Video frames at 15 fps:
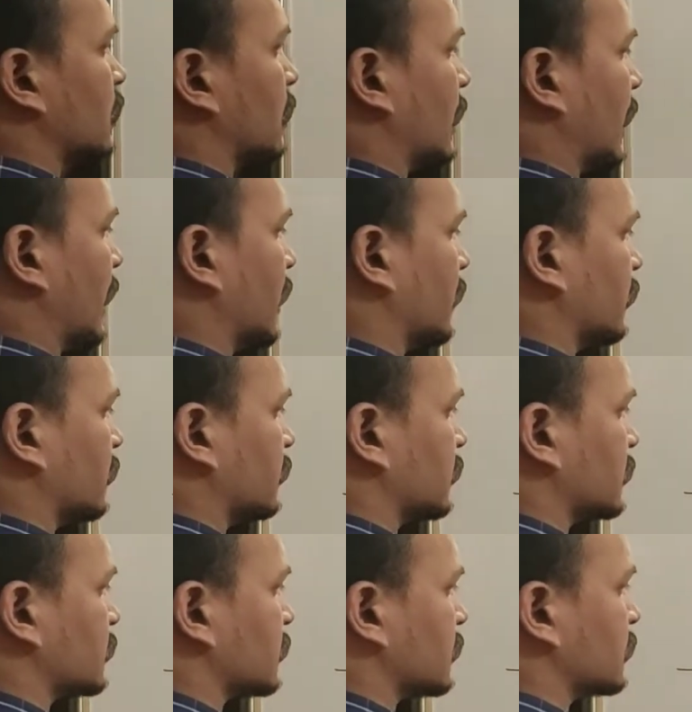and
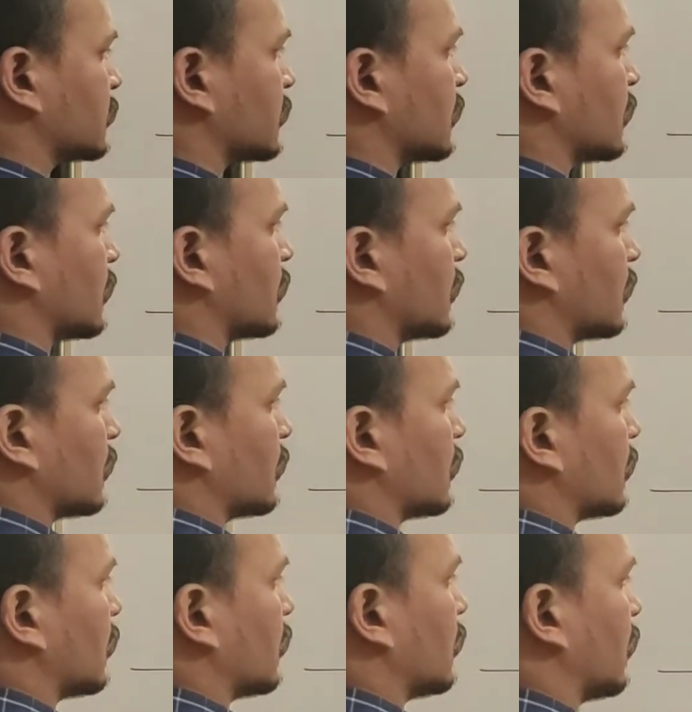this is
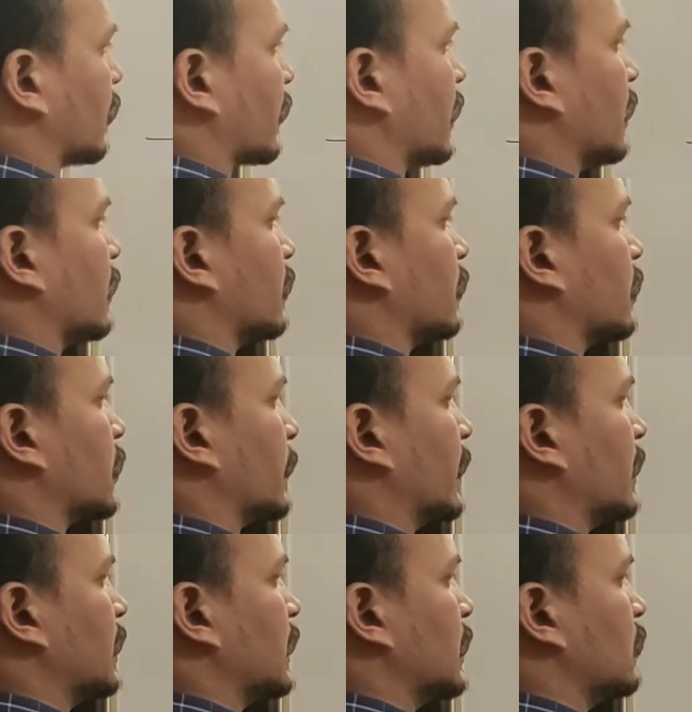okay
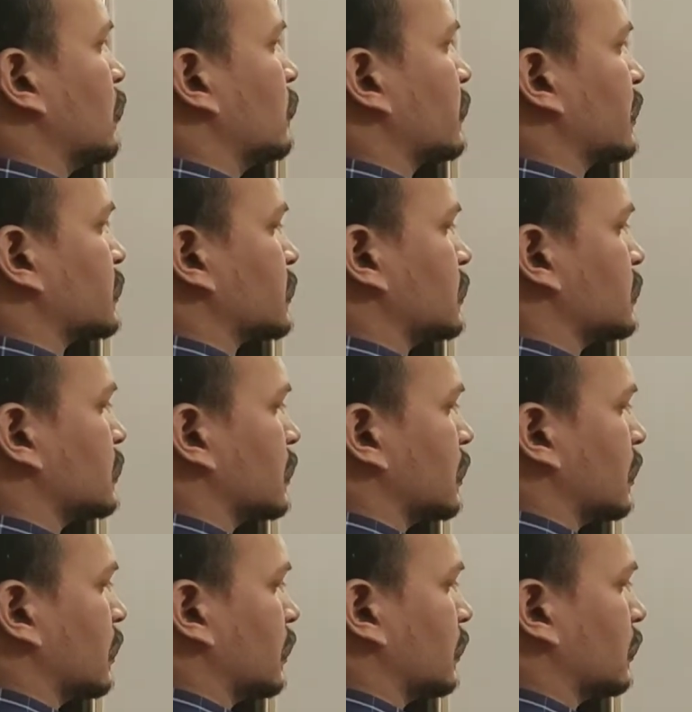20 ohm resistance,
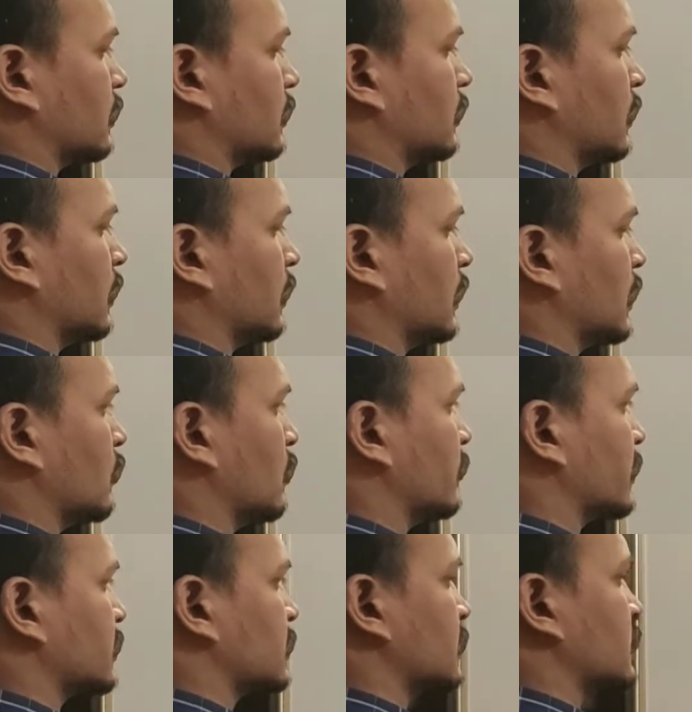30 ohm
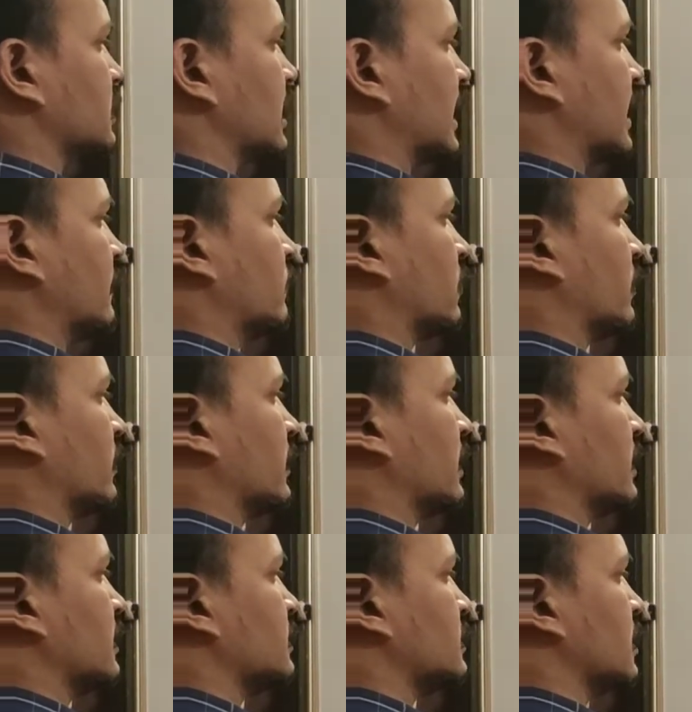resistance. Current flowing here
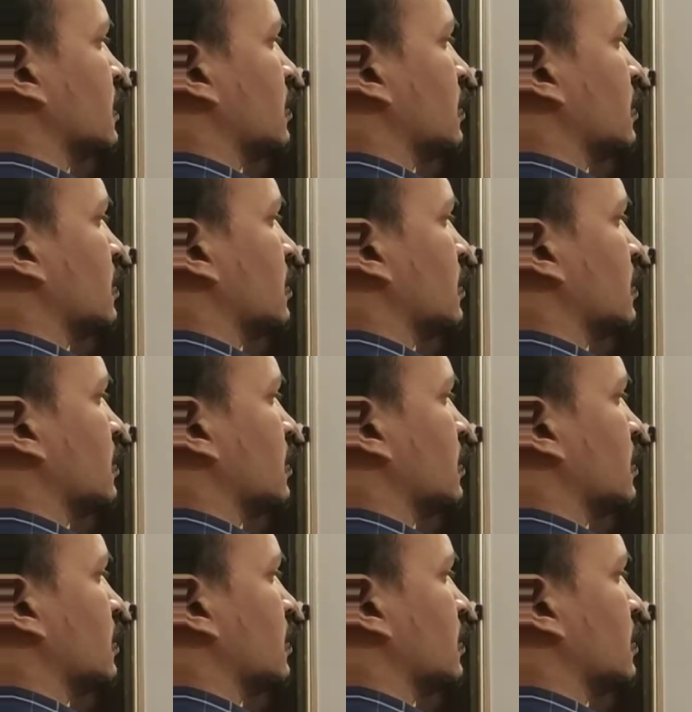is